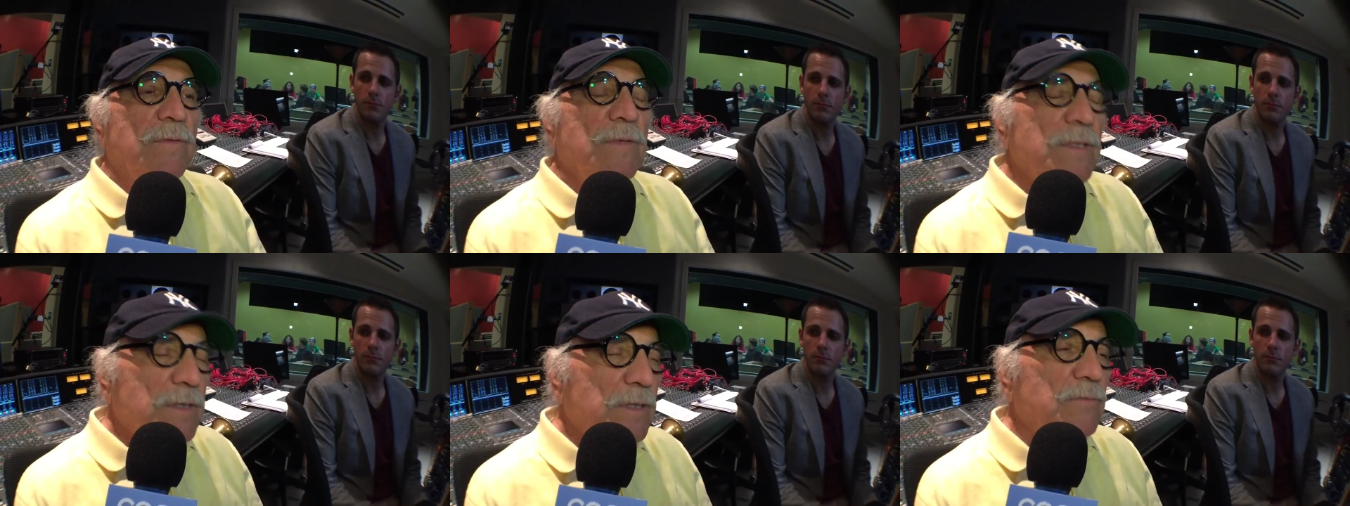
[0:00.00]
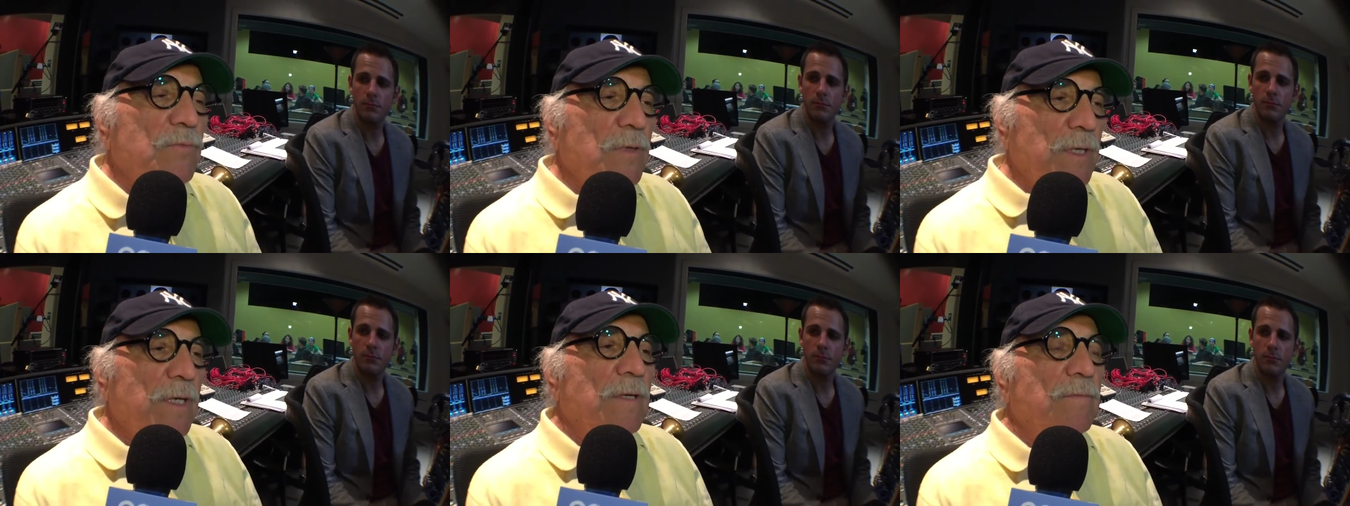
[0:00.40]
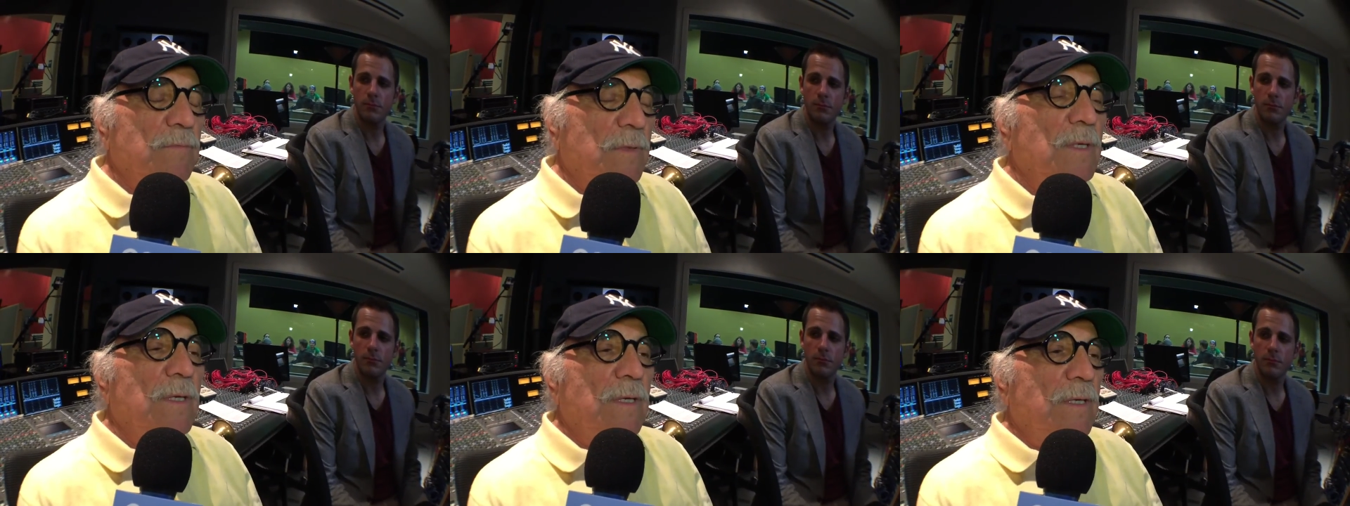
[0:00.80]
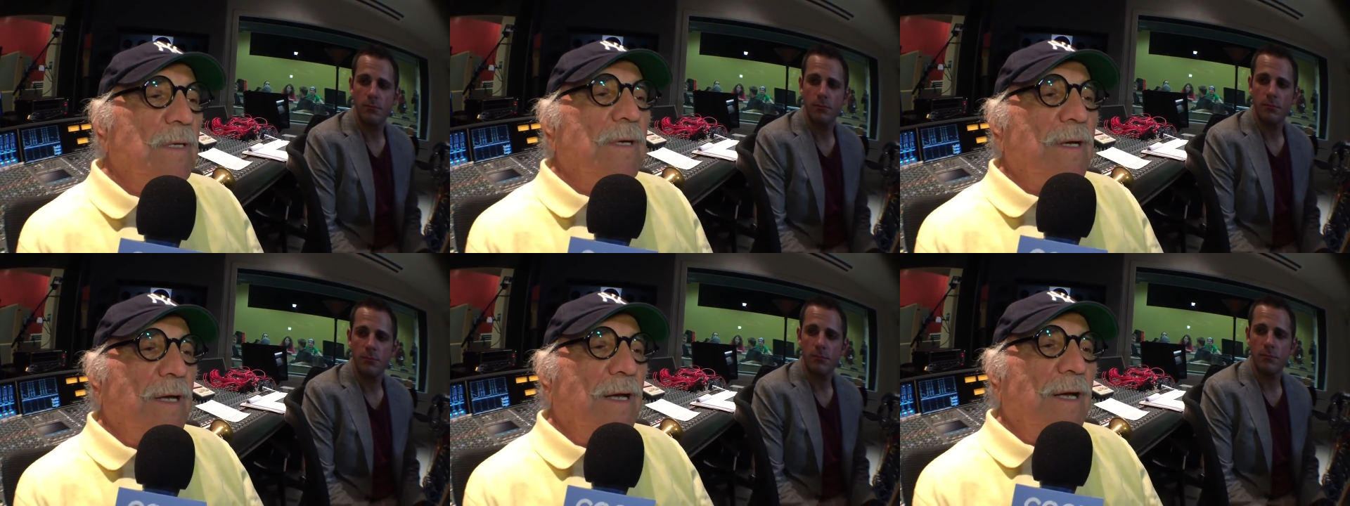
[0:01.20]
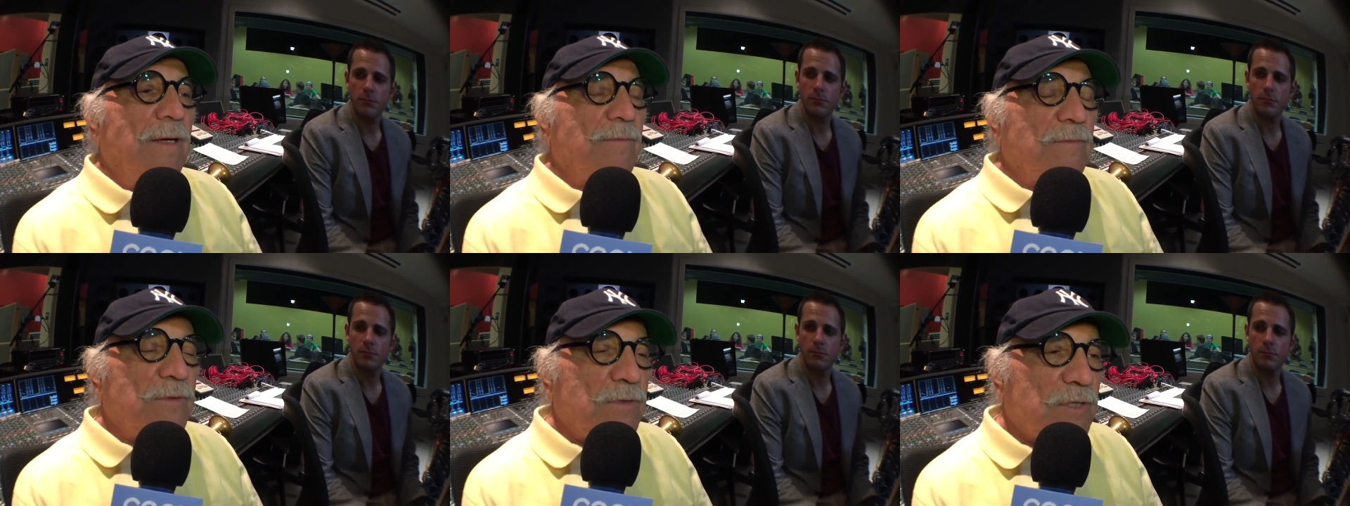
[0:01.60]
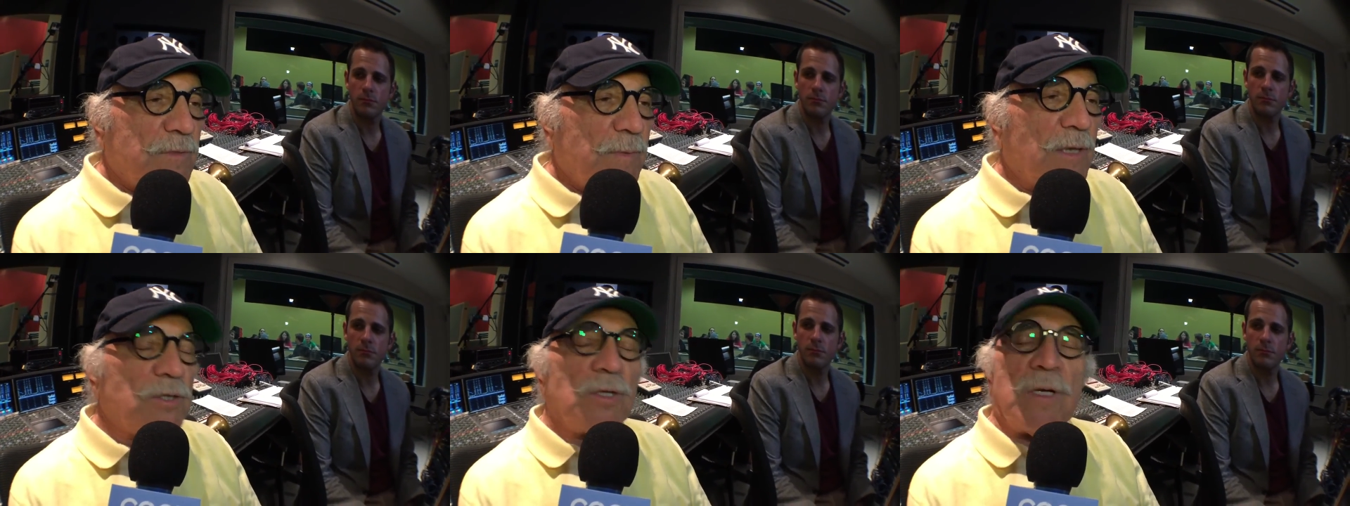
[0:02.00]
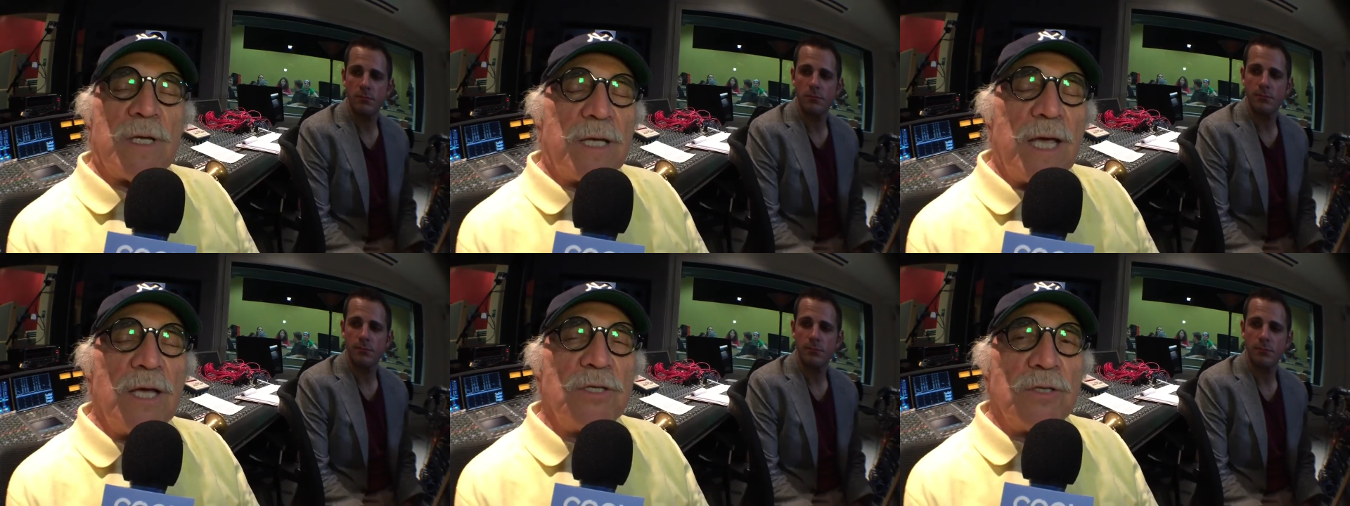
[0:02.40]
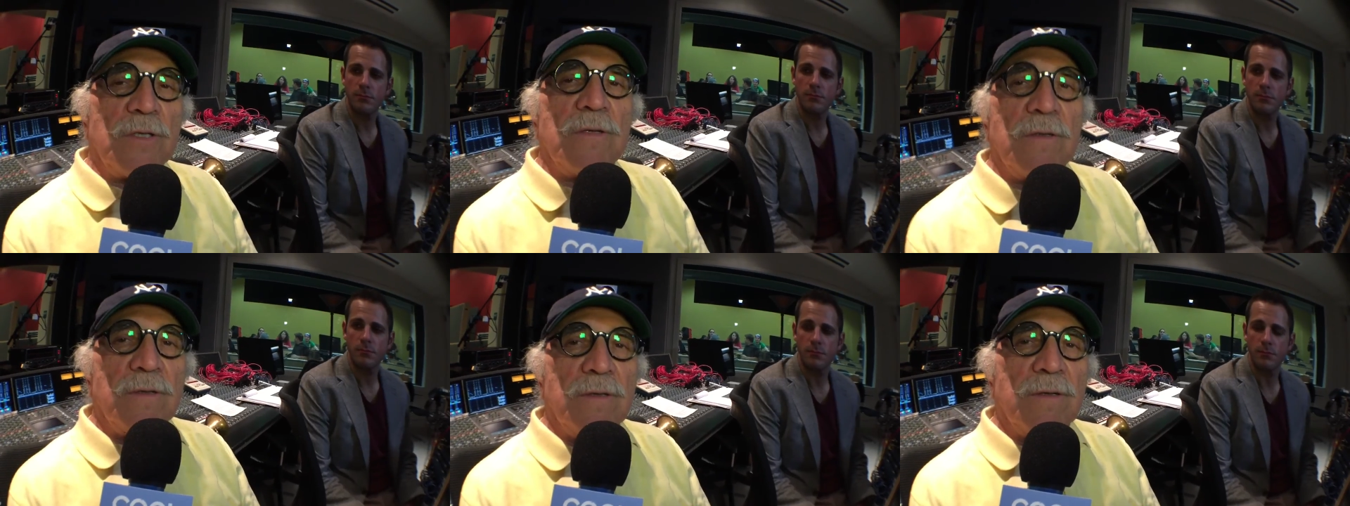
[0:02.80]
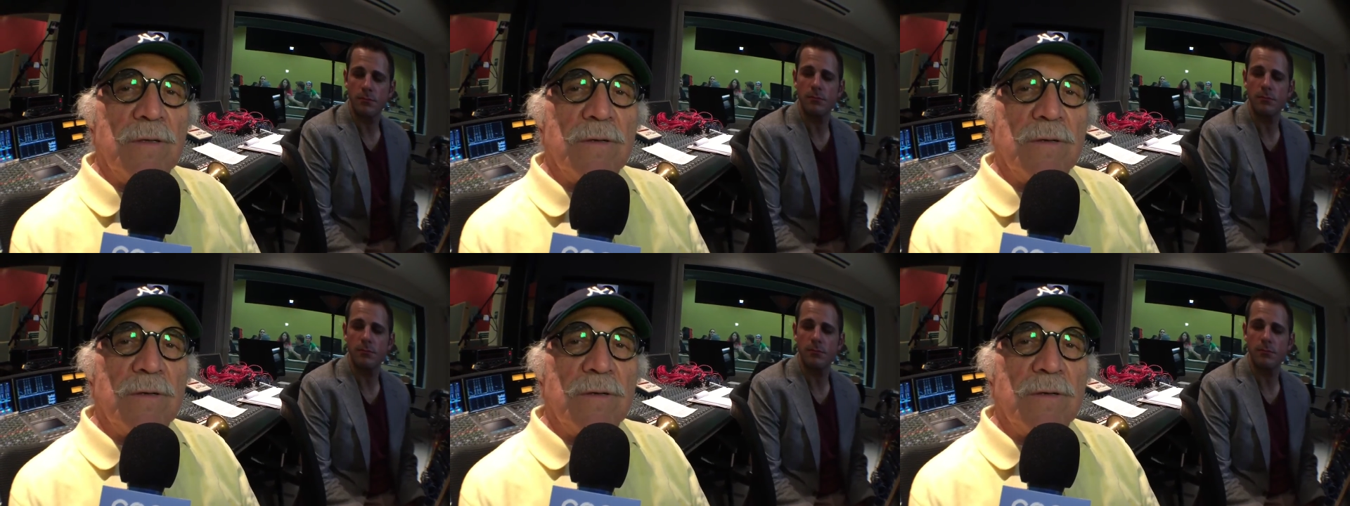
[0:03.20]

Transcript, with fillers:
Speaker 1: this is really a a special occasion